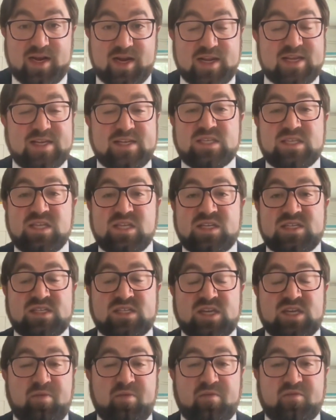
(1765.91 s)
Is this
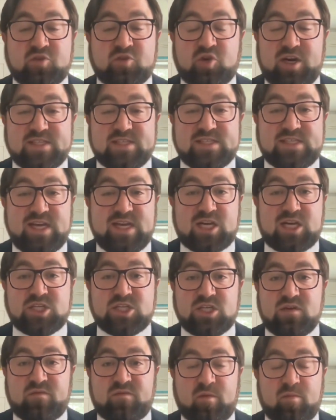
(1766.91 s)
type of
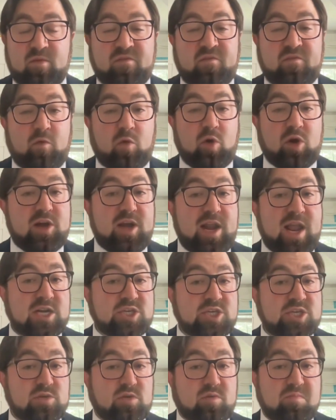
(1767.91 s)
transaction from a foreign
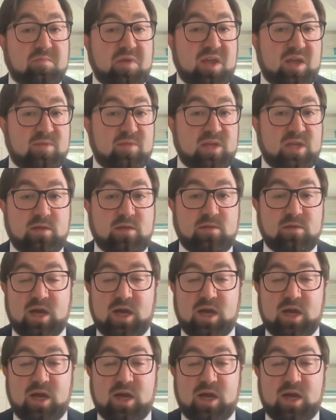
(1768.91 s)
national maybe